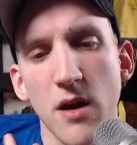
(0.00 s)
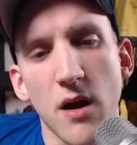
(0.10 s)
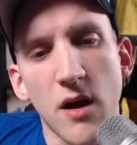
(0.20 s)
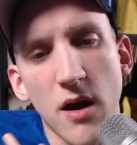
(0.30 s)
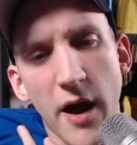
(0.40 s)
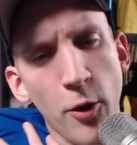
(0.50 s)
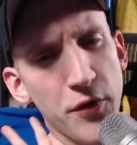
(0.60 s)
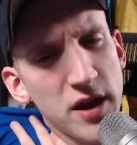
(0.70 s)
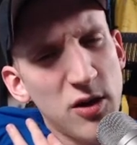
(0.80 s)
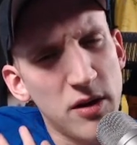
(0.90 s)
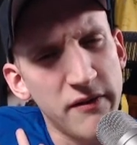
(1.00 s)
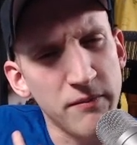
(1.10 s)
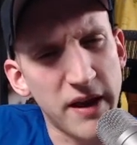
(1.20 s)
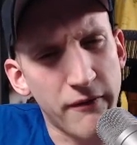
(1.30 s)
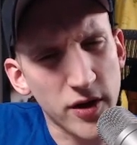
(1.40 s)
I don't think he would even
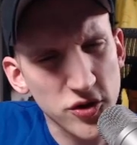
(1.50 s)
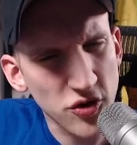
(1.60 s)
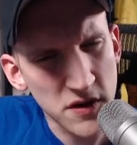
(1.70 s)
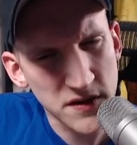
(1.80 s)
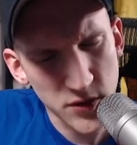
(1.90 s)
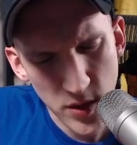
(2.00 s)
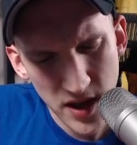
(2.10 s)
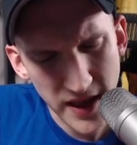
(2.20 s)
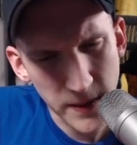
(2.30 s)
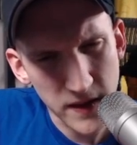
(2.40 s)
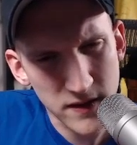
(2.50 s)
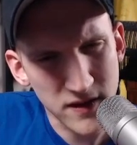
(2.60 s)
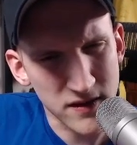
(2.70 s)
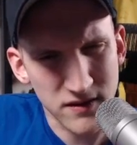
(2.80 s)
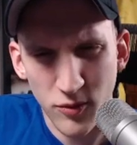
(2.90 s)
play flush draws this way like this,
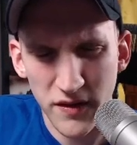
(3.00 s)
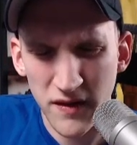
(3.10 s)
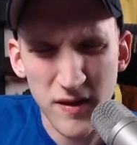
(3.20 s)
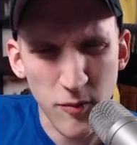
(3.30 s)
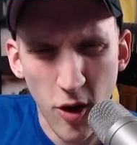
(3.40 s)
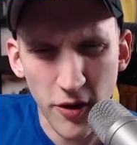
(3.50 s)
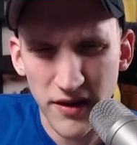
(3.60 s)
because the small